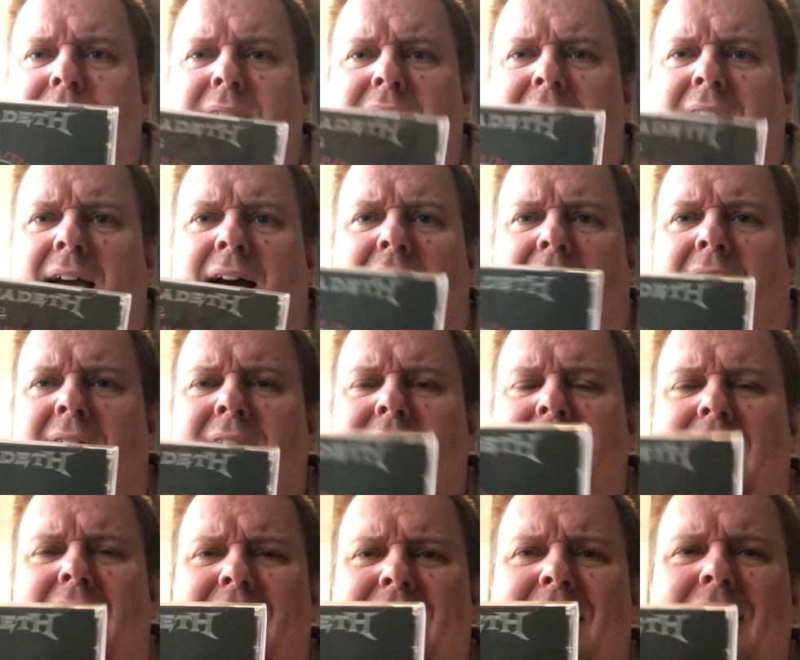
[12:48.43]
yeah,
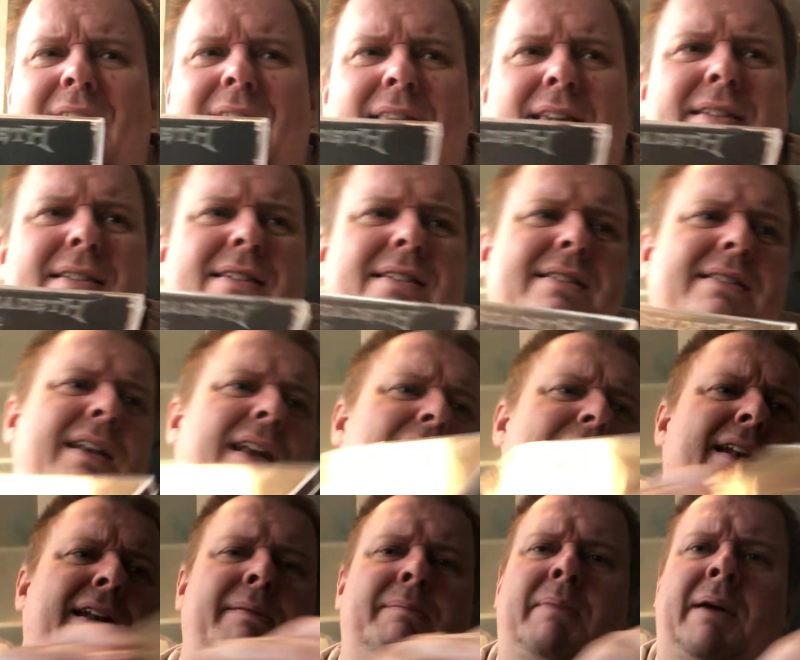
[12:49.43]
I think this is
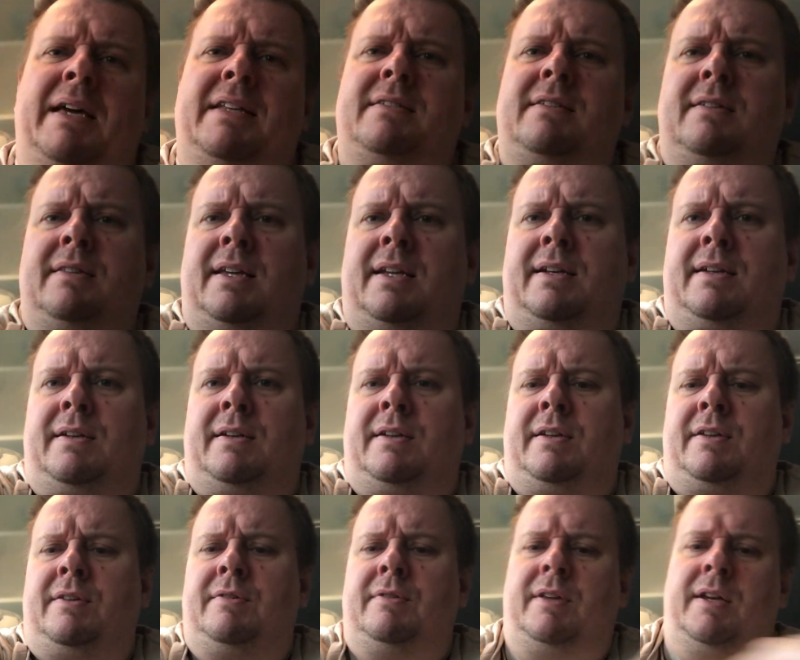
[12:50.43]
slightly better than
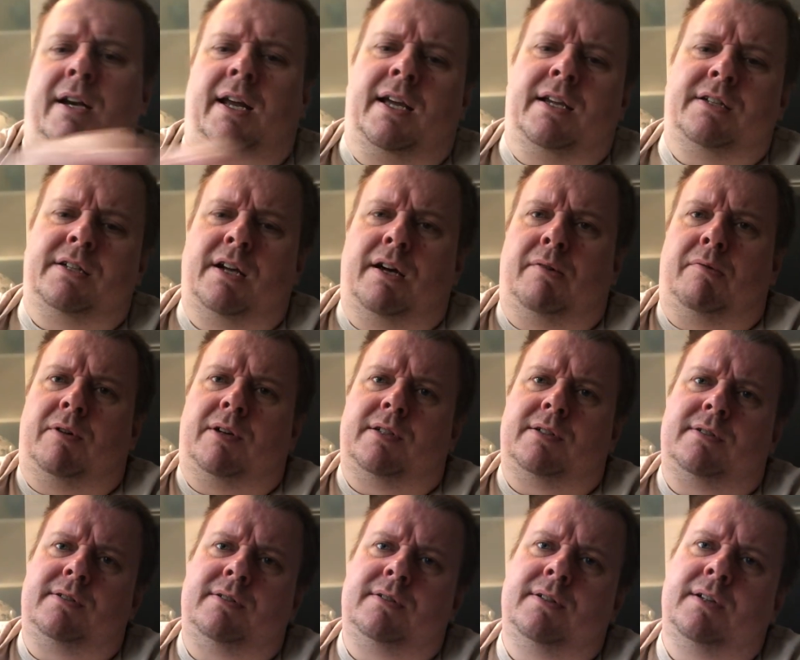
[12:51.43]
Euthanasia
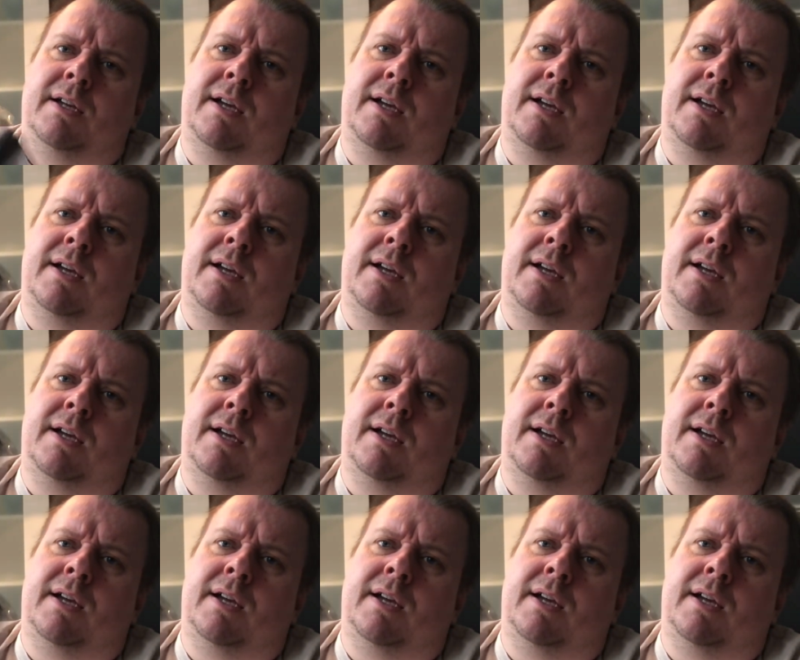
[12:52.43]
was.